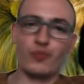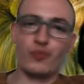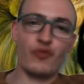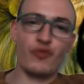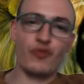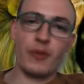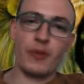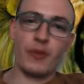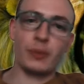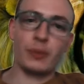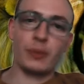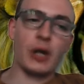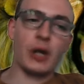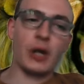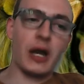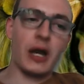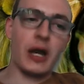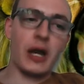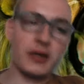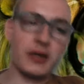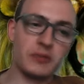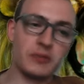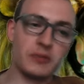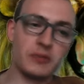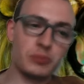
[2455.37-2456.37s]

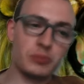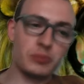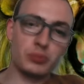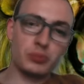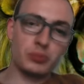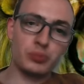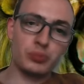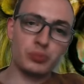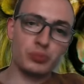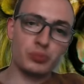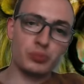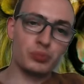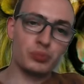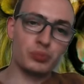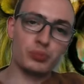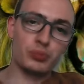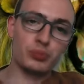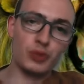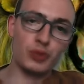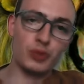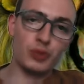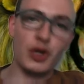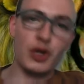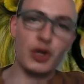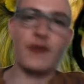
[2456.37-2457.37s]
reply
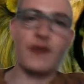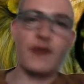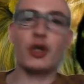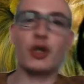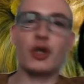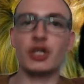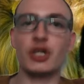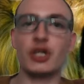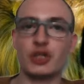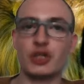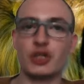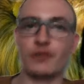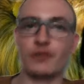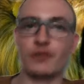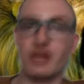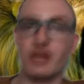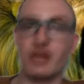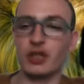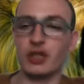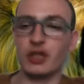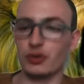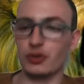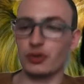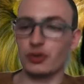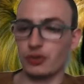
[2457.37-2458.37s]
at our earliest
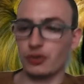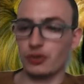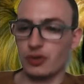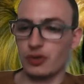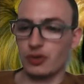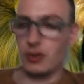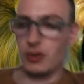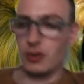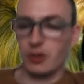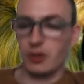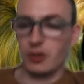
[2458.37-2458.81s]
convenience.